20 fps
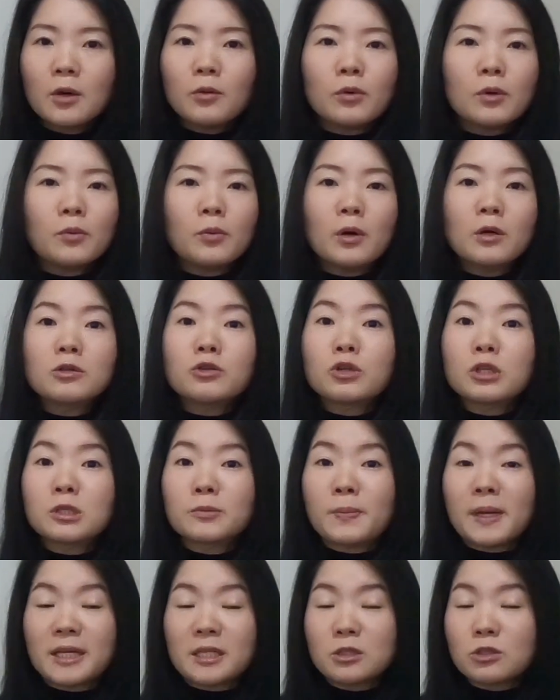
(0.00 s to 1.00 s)
We won't
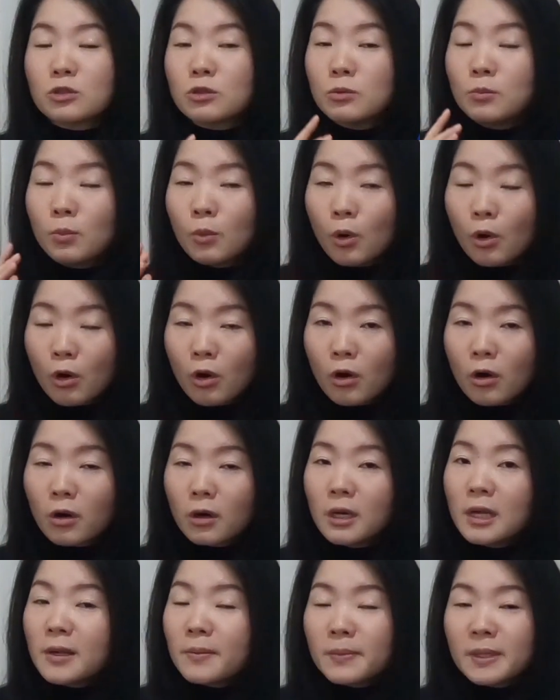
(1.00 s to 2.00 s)
respect you
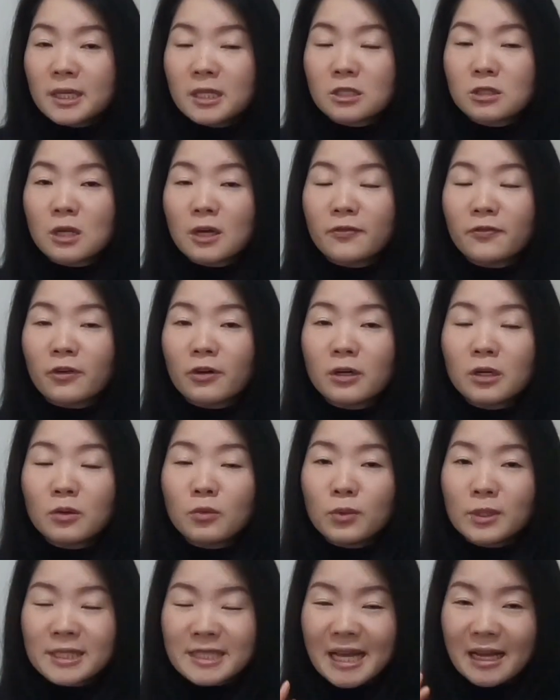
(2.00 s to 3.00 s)
more because you're a foreigner
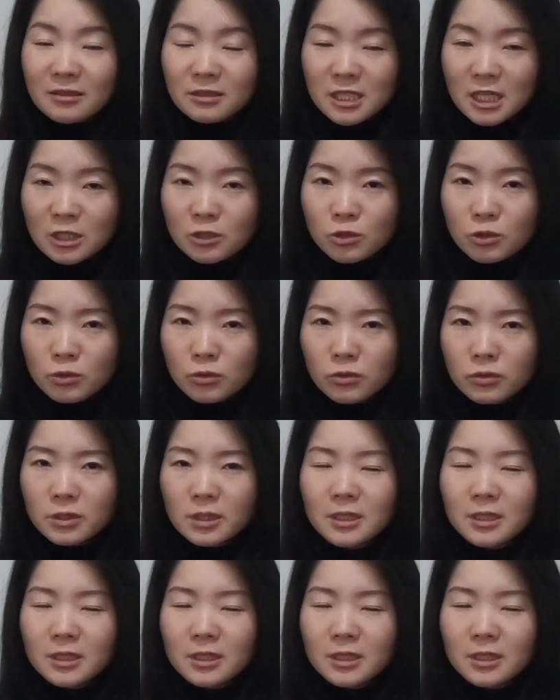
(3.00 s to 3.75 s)
without tattoo.